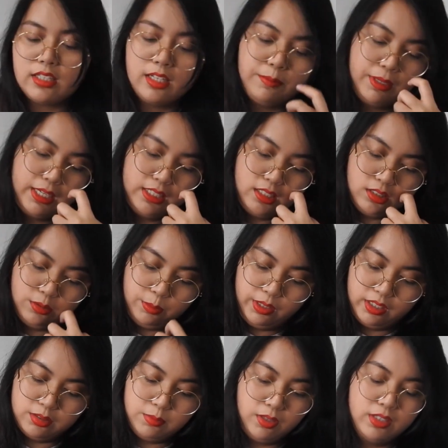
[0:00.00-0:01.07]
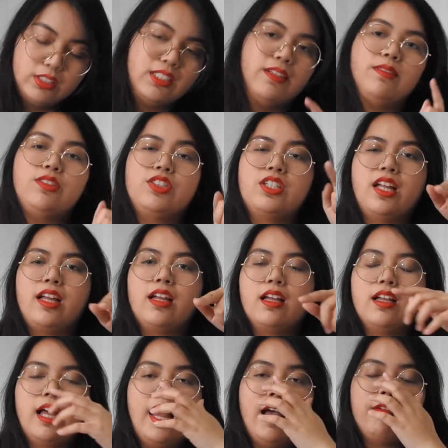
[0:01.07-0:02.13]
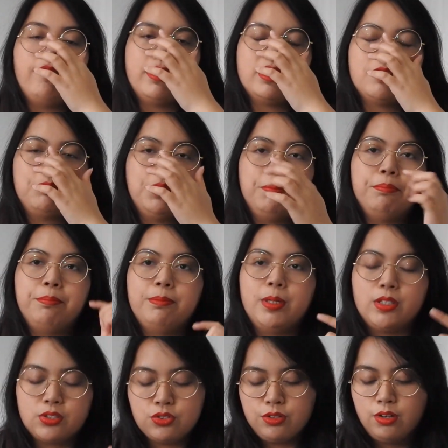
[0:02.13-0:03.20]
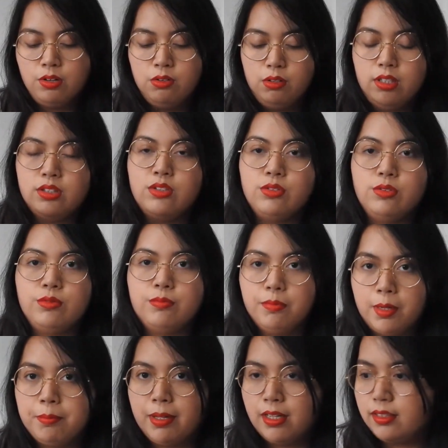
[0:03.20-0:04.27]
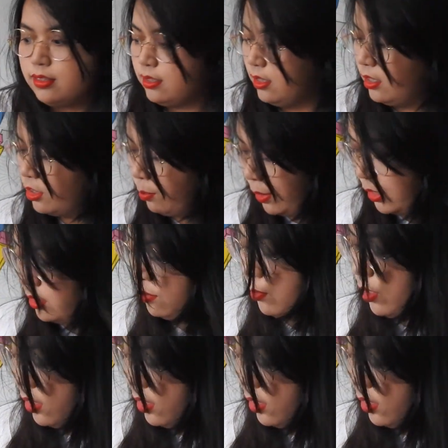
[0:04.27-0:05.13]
It's gonna be easy to make it smaller instead of just like having someone puncture a hole into my belt to make it